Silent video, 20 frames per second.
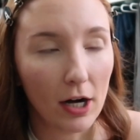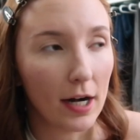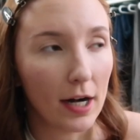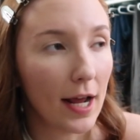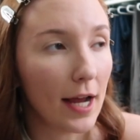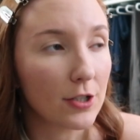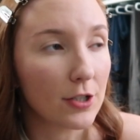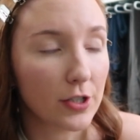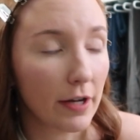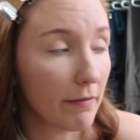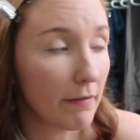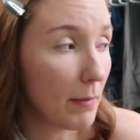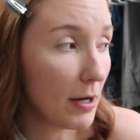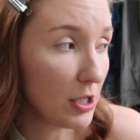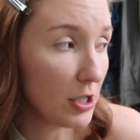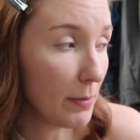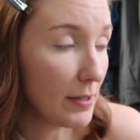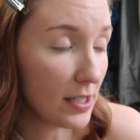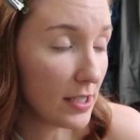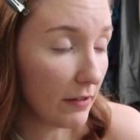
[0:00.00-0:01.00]
And I actually haven't
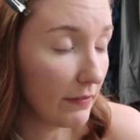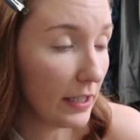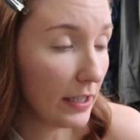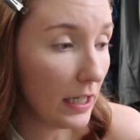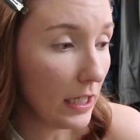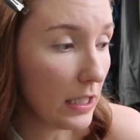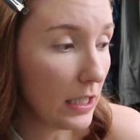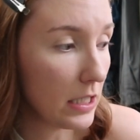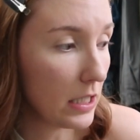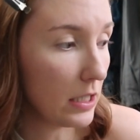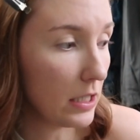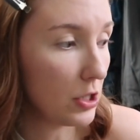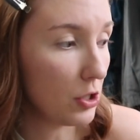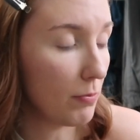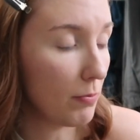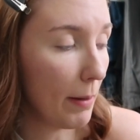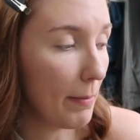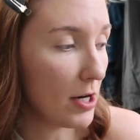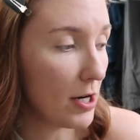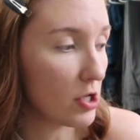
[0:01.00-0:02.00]
measured myself. I need to do
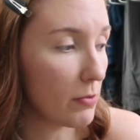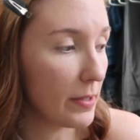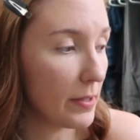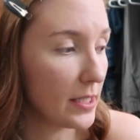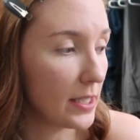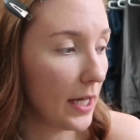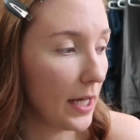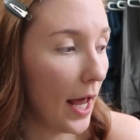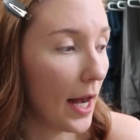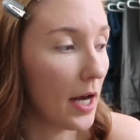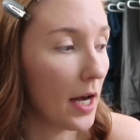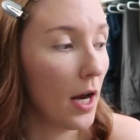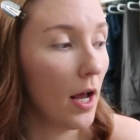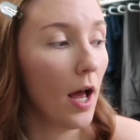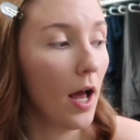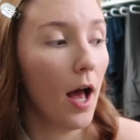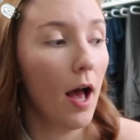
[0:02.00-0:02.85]
my measurements again.